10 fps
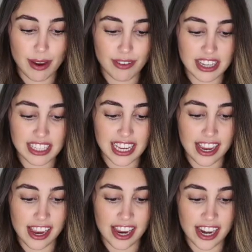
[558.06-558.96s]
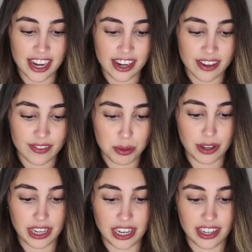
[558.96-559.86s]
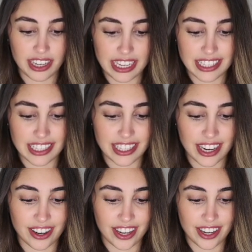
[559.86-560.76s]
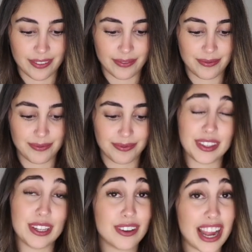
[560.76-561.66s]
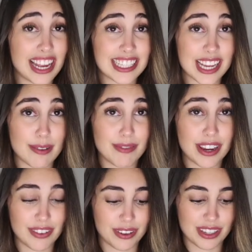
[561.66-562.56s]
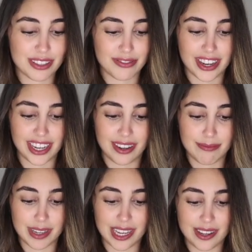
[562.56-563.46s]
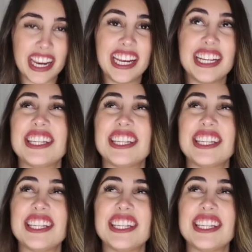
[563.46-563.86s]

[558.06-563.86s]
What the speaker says: I'm gonna say pretty unnecessary. You guys tell me if it was funny, but he